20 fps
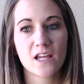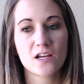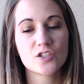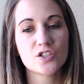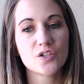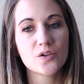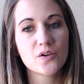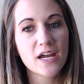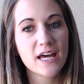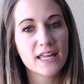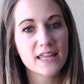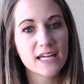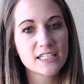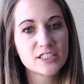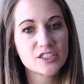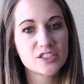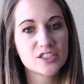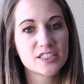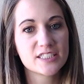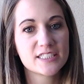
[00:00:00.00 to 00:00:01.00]
So yeah,
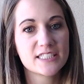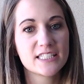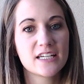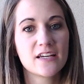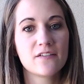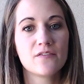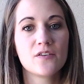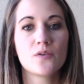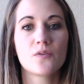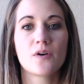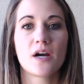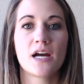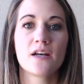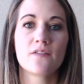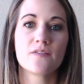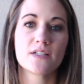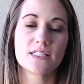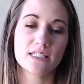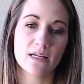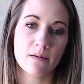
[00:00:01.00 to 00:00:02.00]
that's just to give you kind
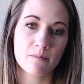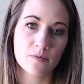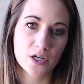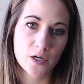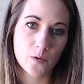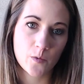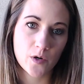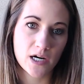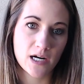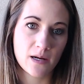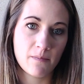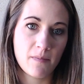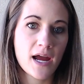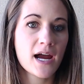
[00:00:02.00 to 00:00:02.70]
of a summary where I'm